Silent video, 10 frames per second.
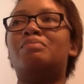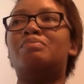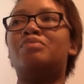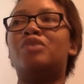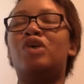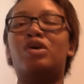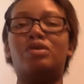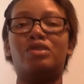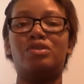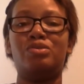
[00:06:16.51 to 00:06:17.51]
Hulk is too
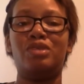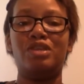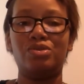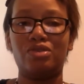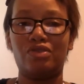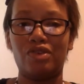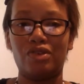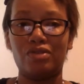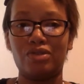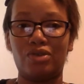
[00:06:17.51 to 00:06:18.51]
dangerous for Earth,
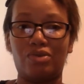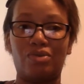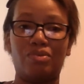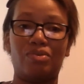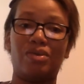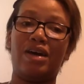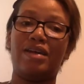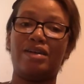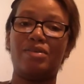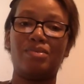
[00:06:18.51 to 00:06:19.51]
so we gotta get
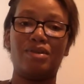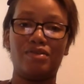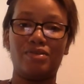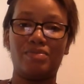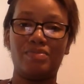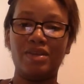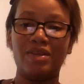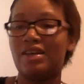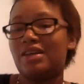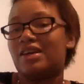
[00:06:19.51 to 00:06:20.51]
rid of him in
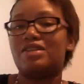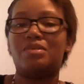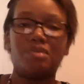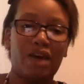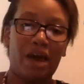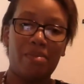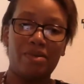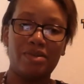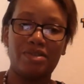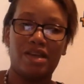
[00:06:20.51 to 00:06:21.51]
case something happens.
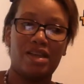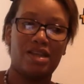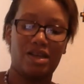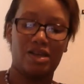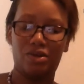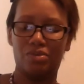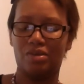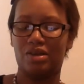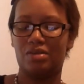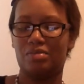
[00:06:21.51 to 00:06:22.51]
And they do, and then
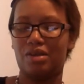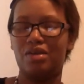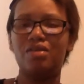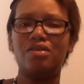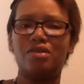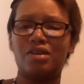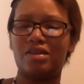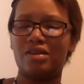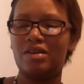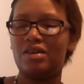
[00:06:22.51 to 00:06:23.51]
Planet Hulk, and
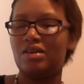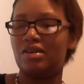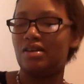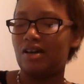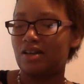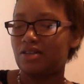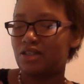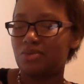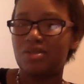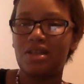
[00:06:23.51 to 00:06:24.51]
he has sex with this
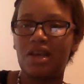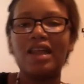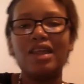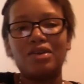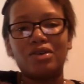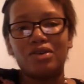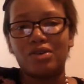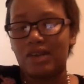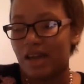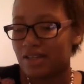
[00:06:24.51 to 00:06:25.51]
alien girl and
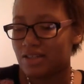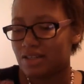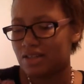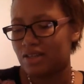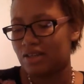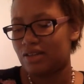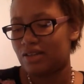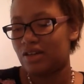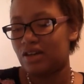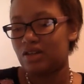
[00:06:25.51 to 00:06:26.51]
has his son,
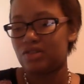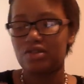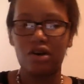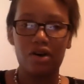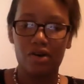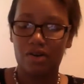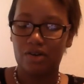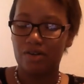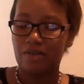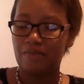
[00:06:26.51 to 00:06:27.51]
Scar.
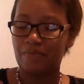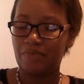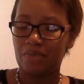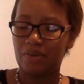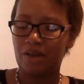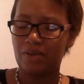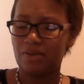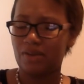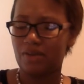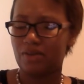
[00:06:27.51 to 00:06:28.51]
But I don't think they're
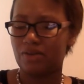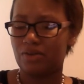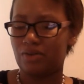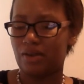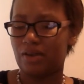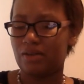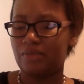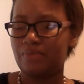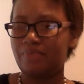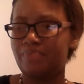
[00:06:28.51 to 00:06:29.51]
gonna do that.
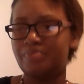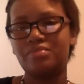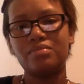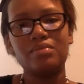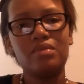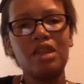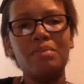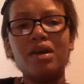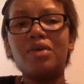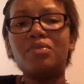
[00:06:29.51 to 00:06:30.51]
But I
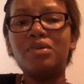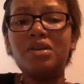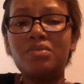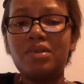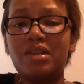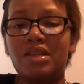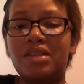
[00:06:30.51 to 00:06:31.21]
really, really like this.